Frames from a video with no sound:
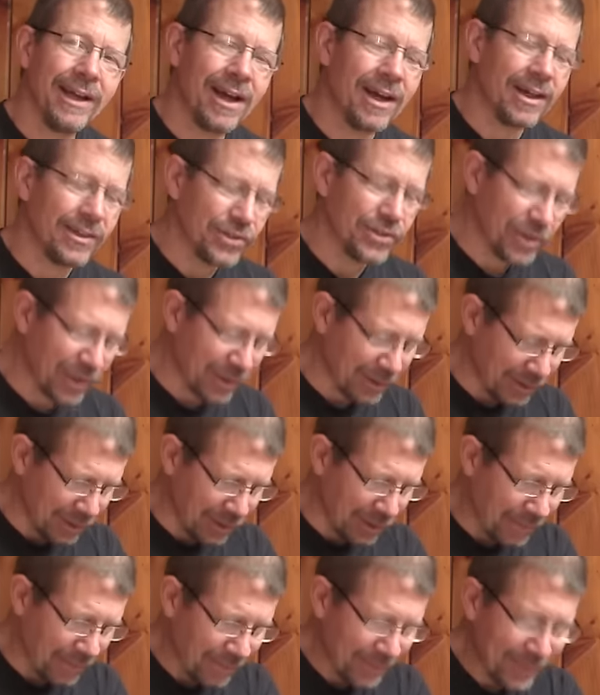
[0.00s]
on
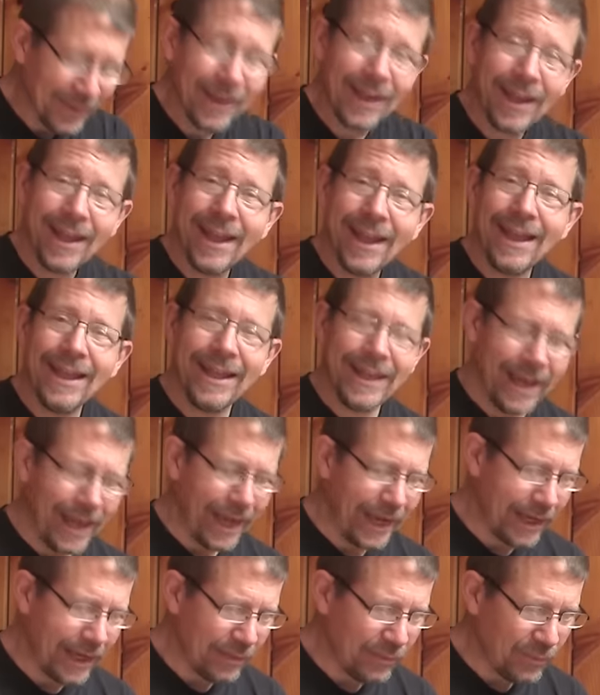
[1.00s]
charcoal.
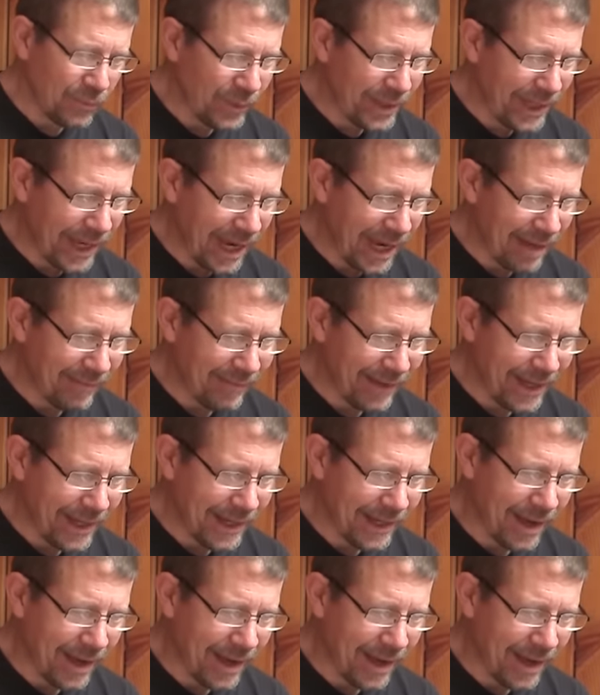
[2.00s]
And we have a